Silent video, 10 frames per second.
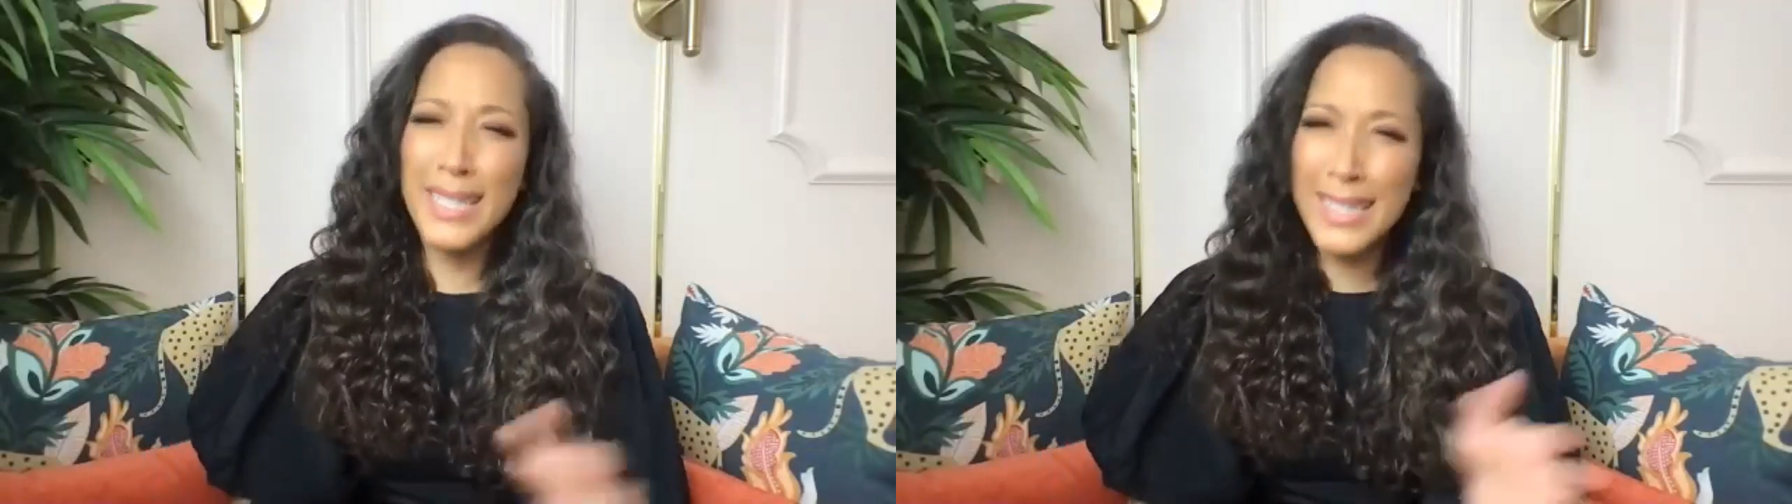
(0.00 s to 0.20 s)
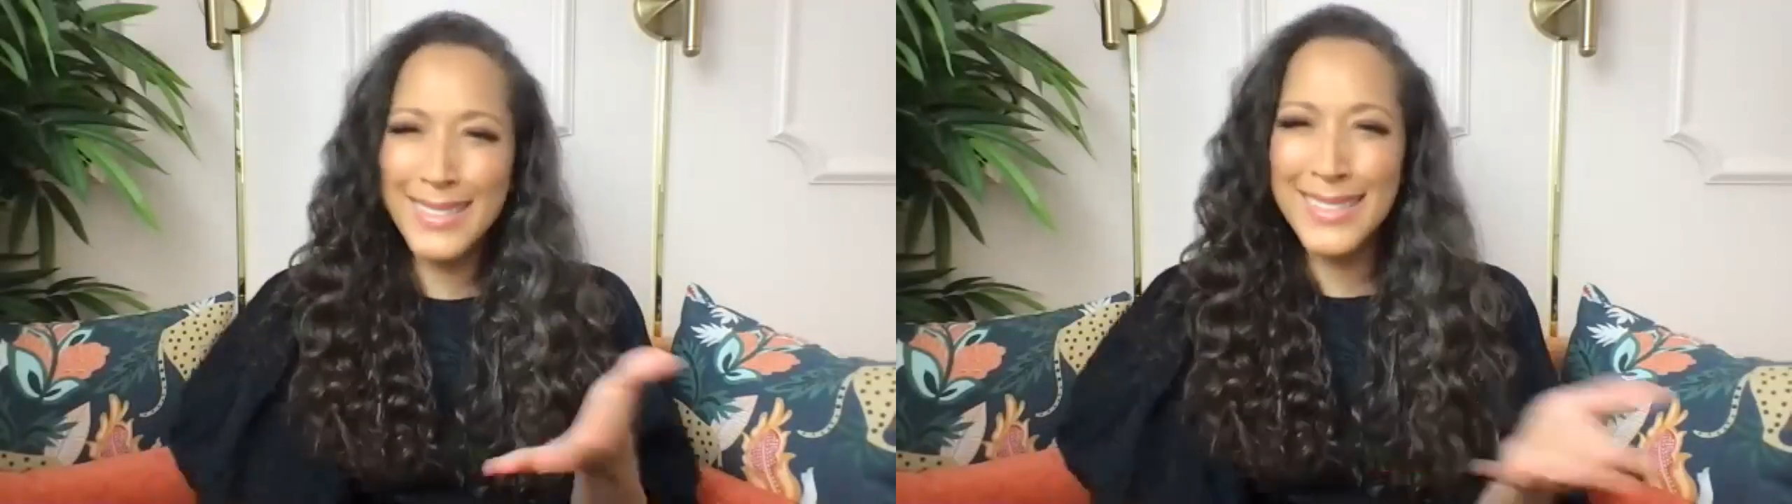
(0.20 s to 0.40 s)

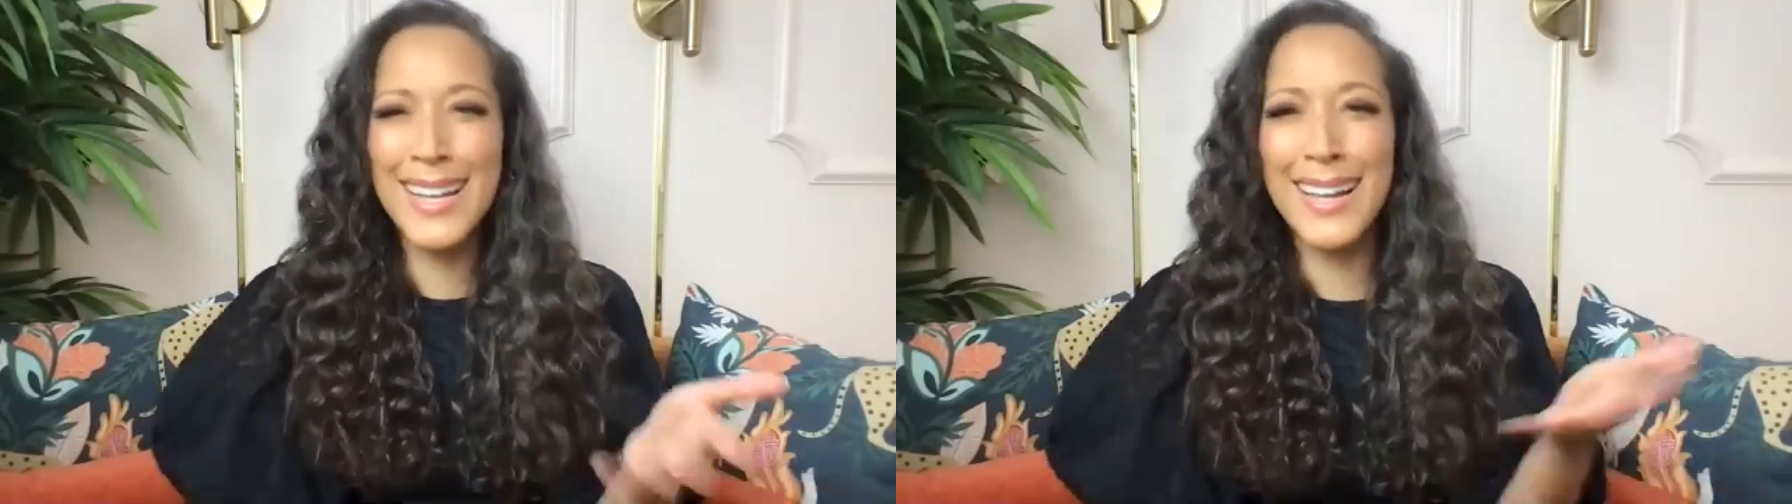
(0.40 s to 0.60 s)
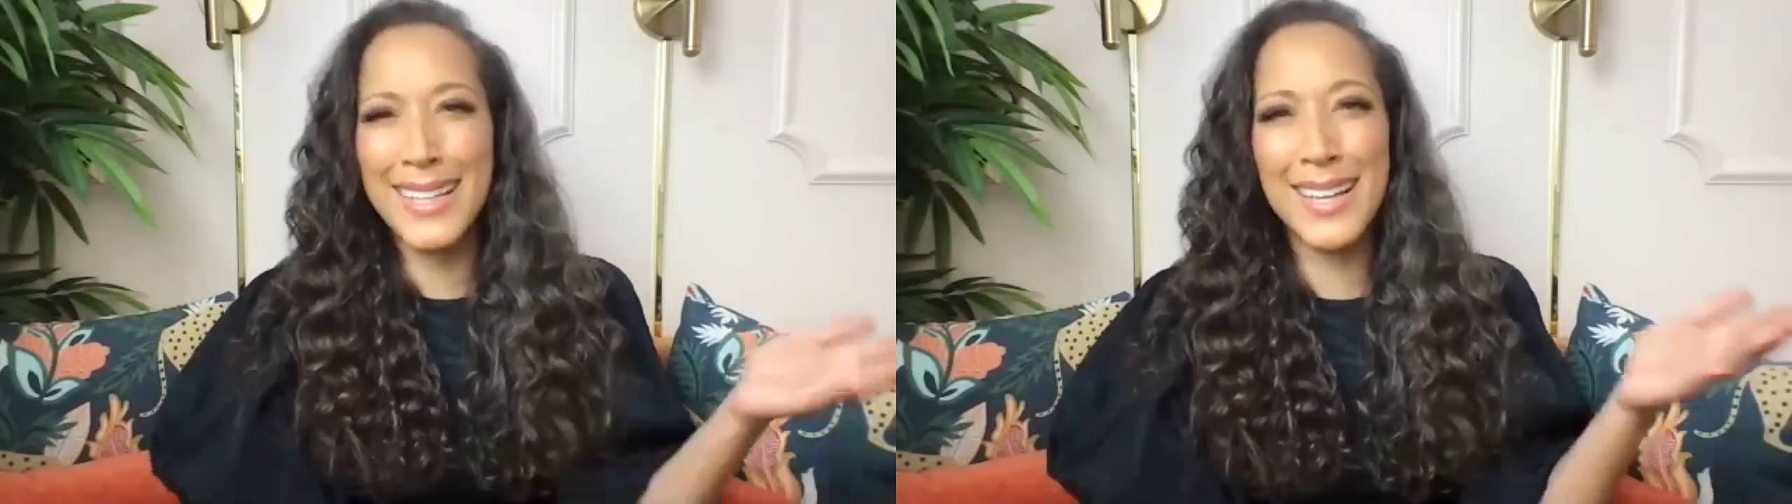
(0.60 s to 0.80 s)
Issa's
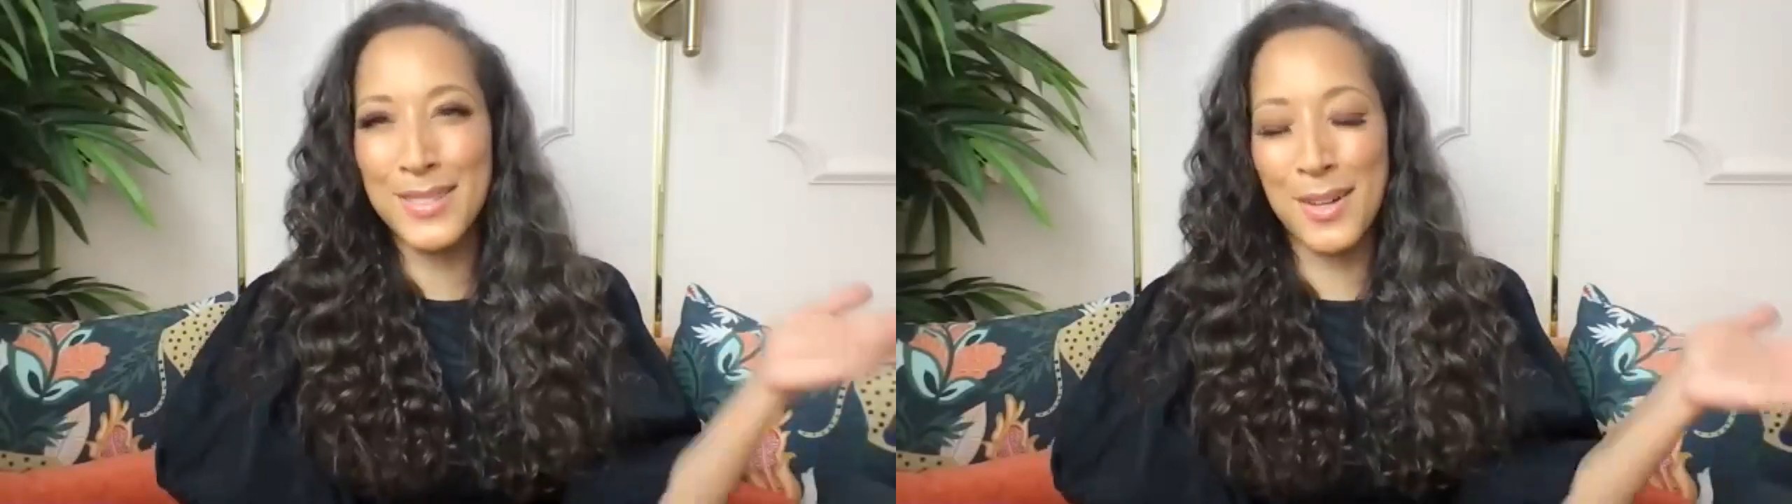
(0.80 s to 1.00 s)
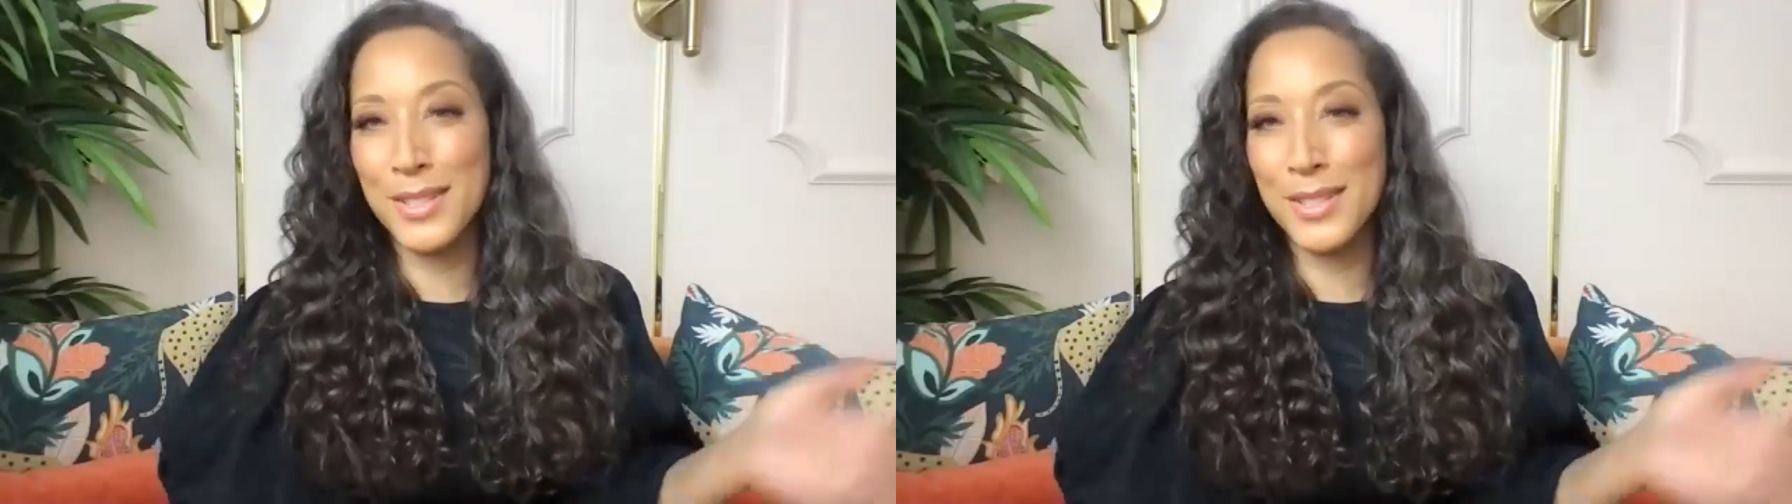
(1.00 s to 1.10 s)
not a guest star.